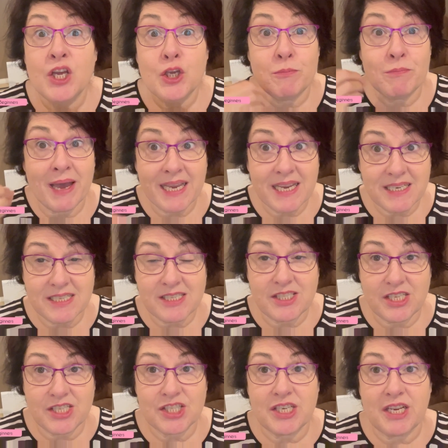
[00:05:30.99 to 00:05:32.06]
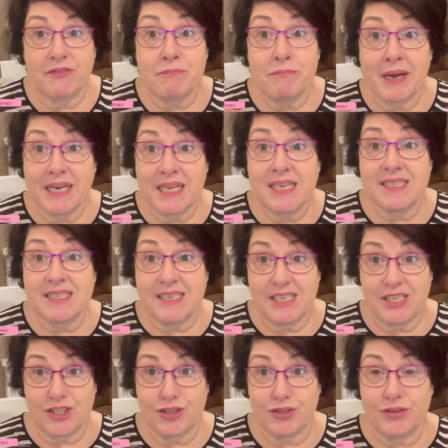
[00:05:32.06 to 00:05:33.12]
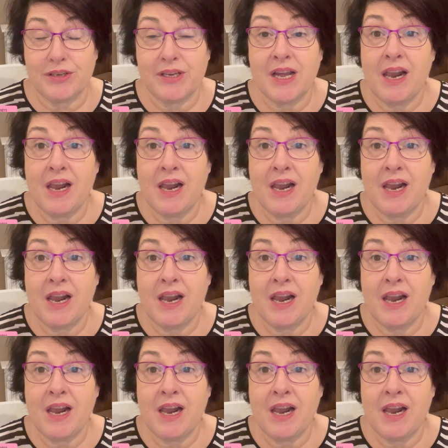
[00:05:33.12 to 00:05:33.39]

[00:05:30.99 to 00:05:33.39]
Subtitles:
You make a decision. If money is an issue,